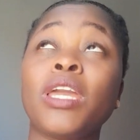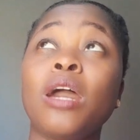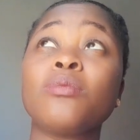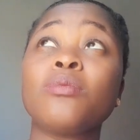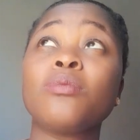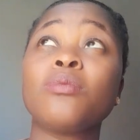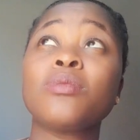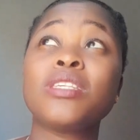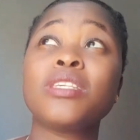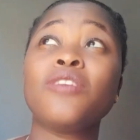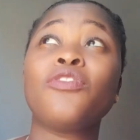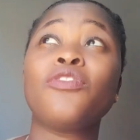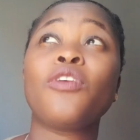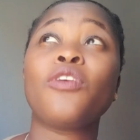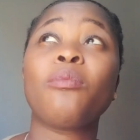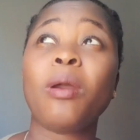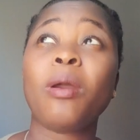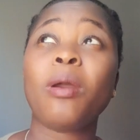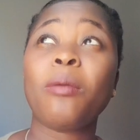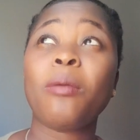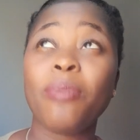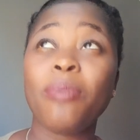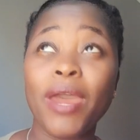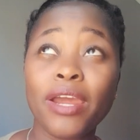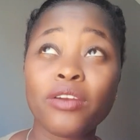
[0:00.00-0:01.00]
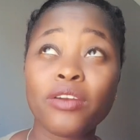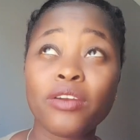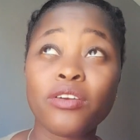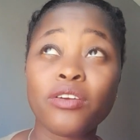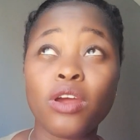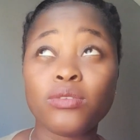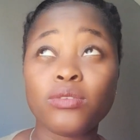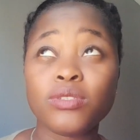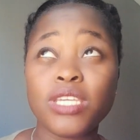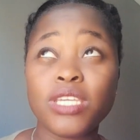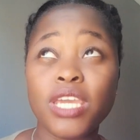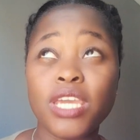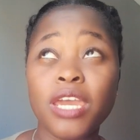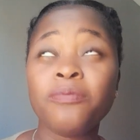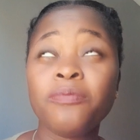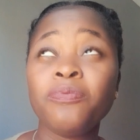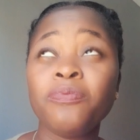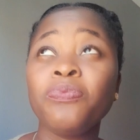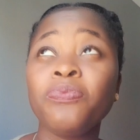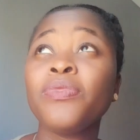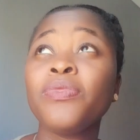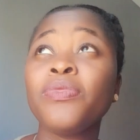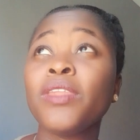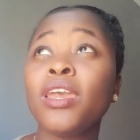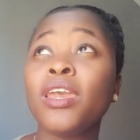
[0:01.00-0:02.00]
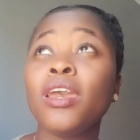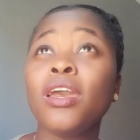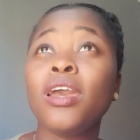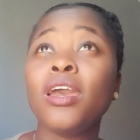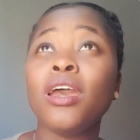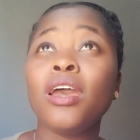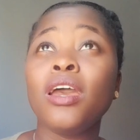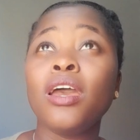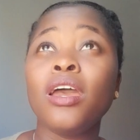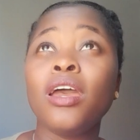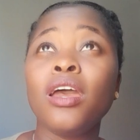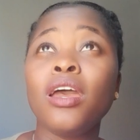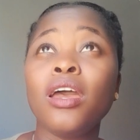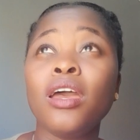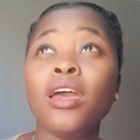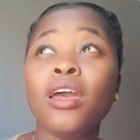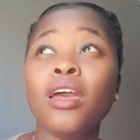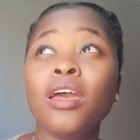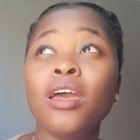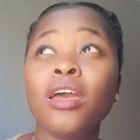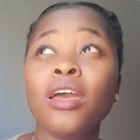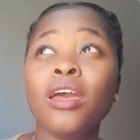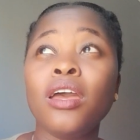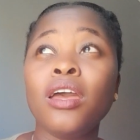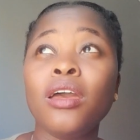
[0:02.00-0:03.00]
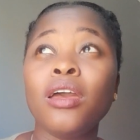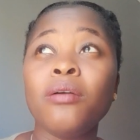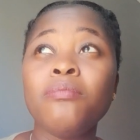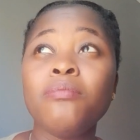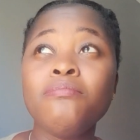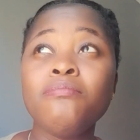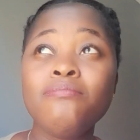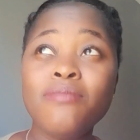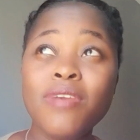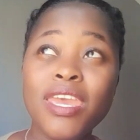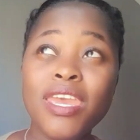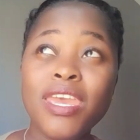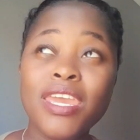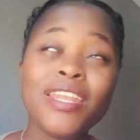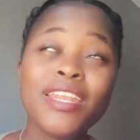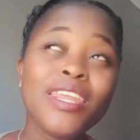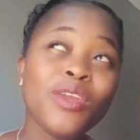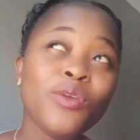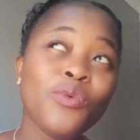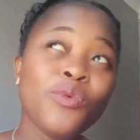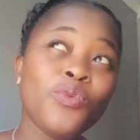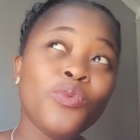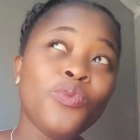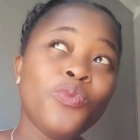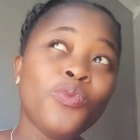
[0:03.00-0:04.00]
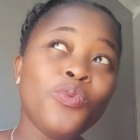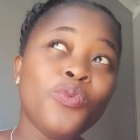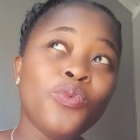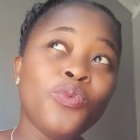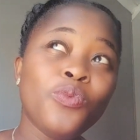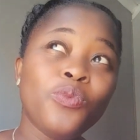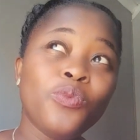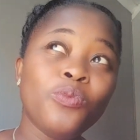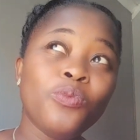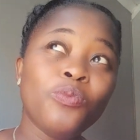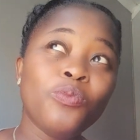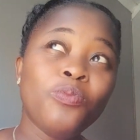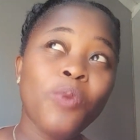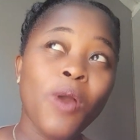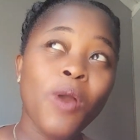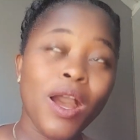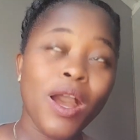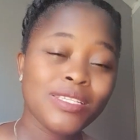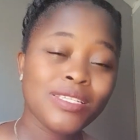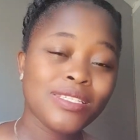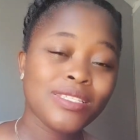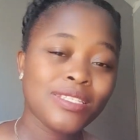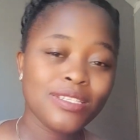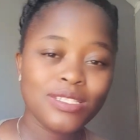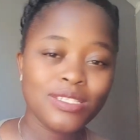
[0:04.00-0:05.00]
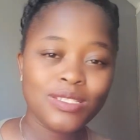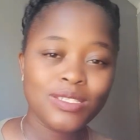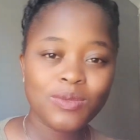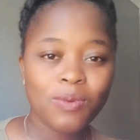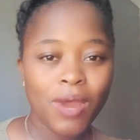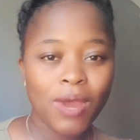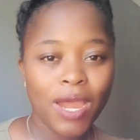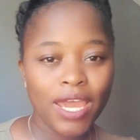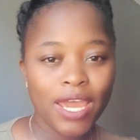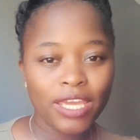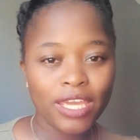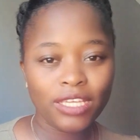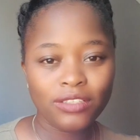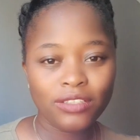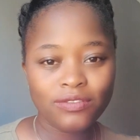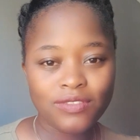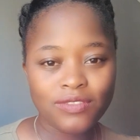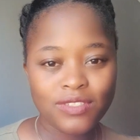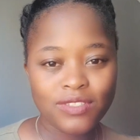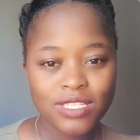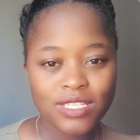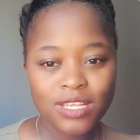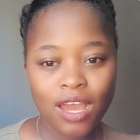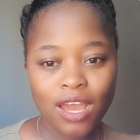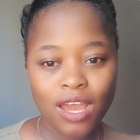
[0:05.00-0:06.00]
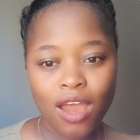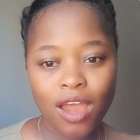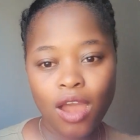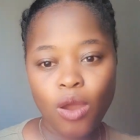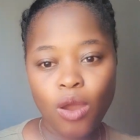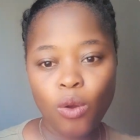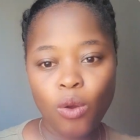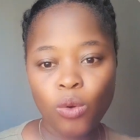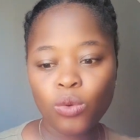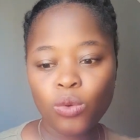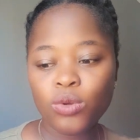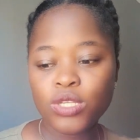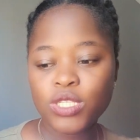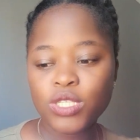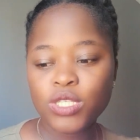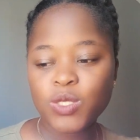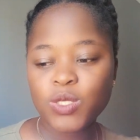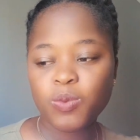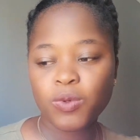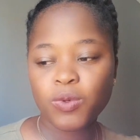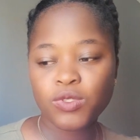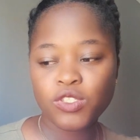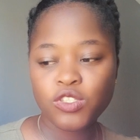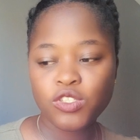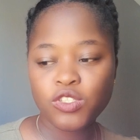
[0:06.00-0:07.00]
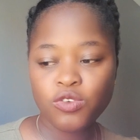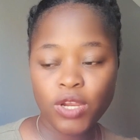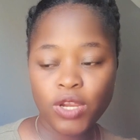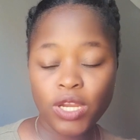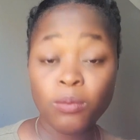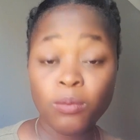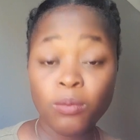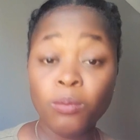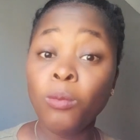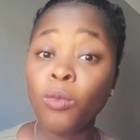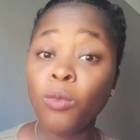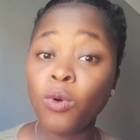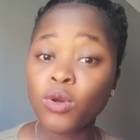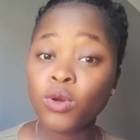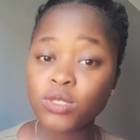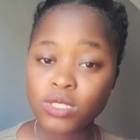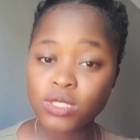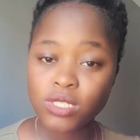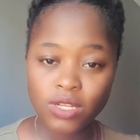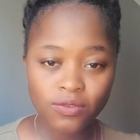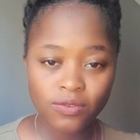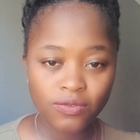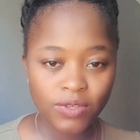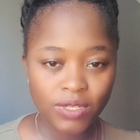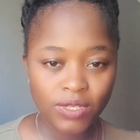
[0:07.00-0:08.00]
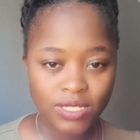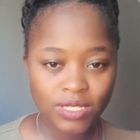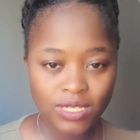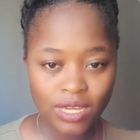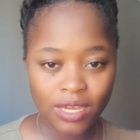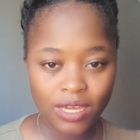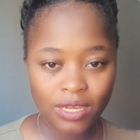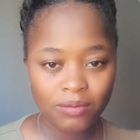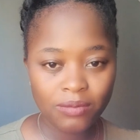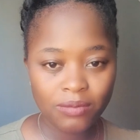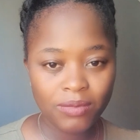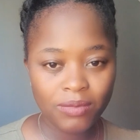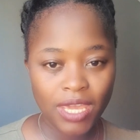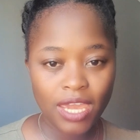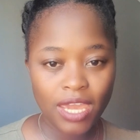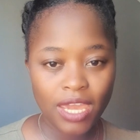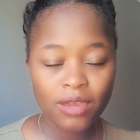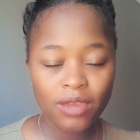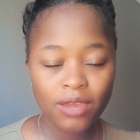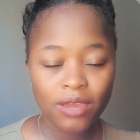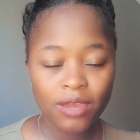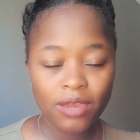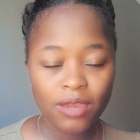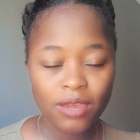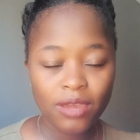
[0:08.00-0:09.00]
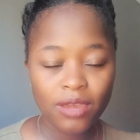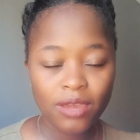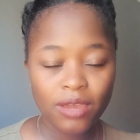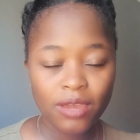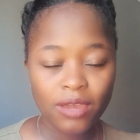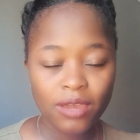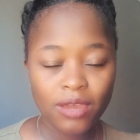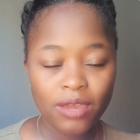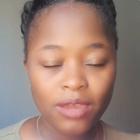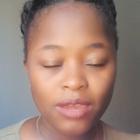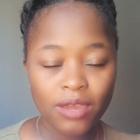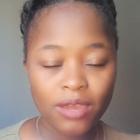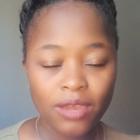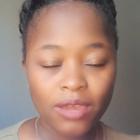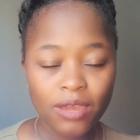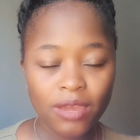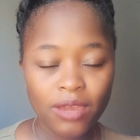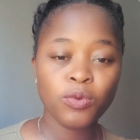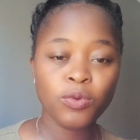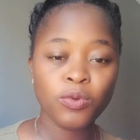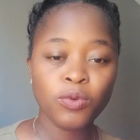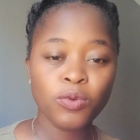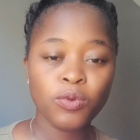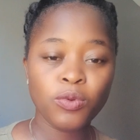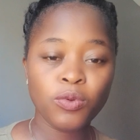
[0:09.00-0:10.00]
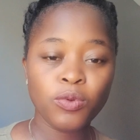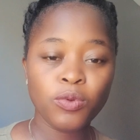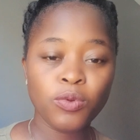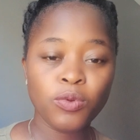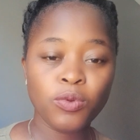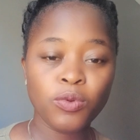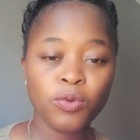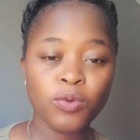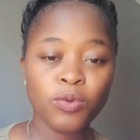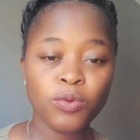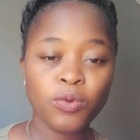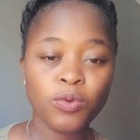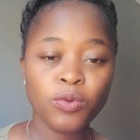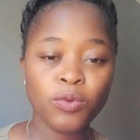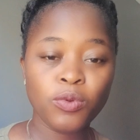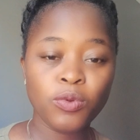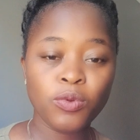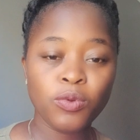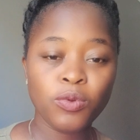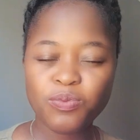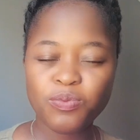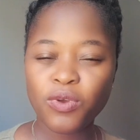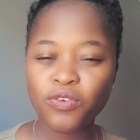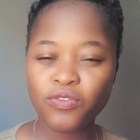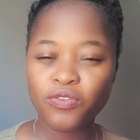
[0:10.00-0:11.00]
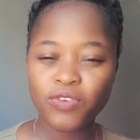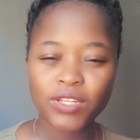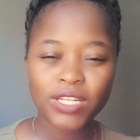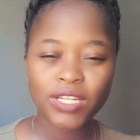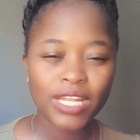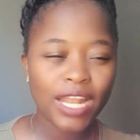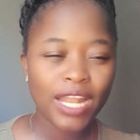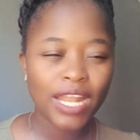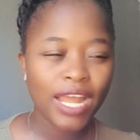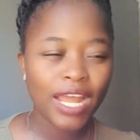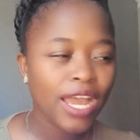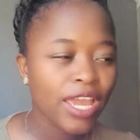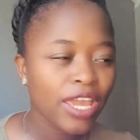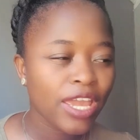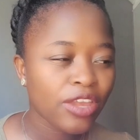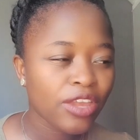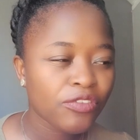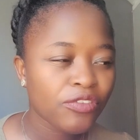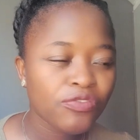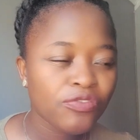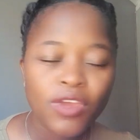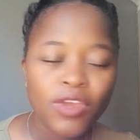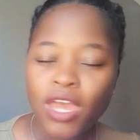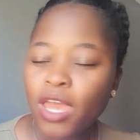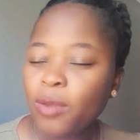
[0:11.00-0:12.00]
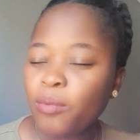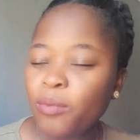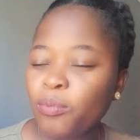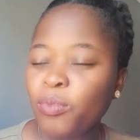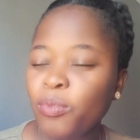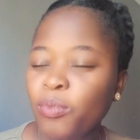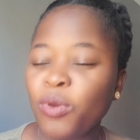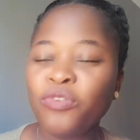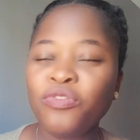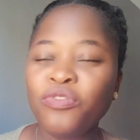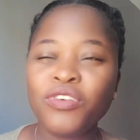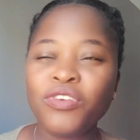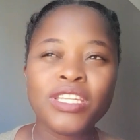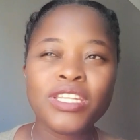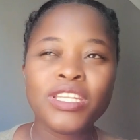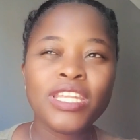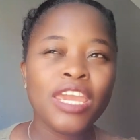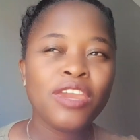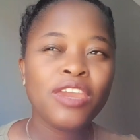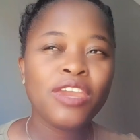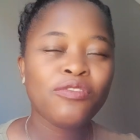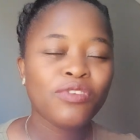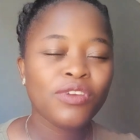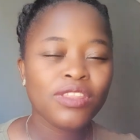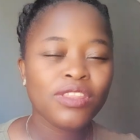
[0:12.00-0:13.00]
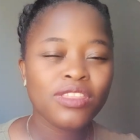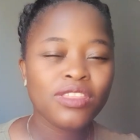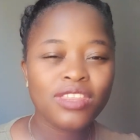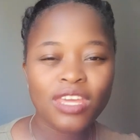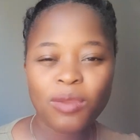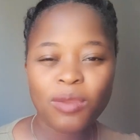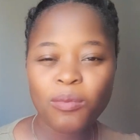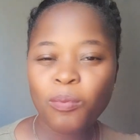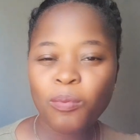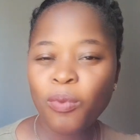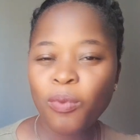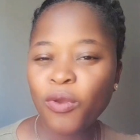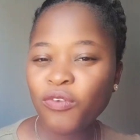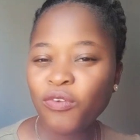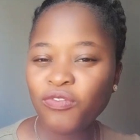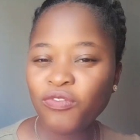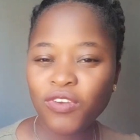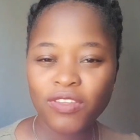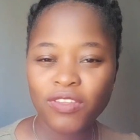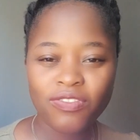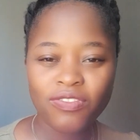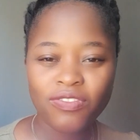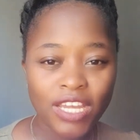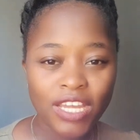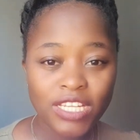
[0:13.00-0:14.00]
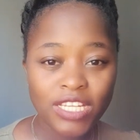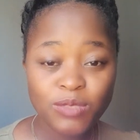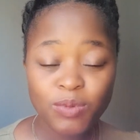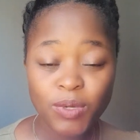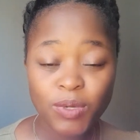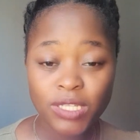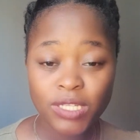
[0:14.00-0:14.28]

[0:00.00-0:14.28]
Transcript: would say from my background, yeah, many pastors' wives are always portrayed, most of the time, yeah, they are mostly portrayed to have this perfect life, perfect everything, perfect that.